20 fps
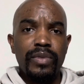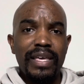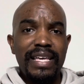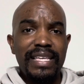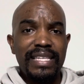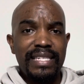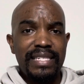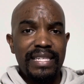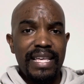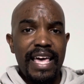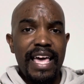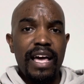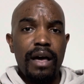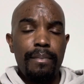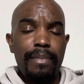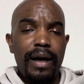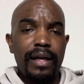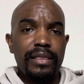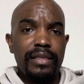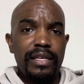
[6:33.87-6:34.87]
is saying
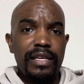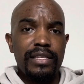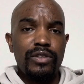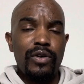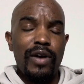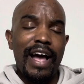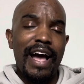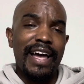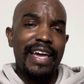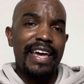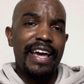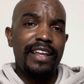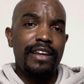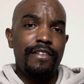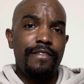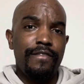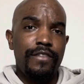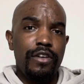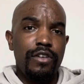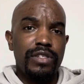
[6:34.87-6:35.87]
about this or how
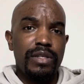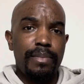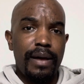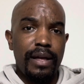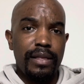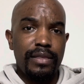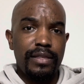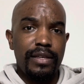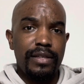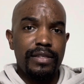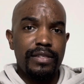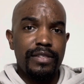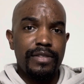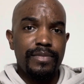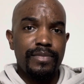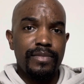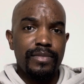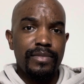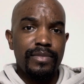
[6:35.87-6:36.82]
Kandi feels about this.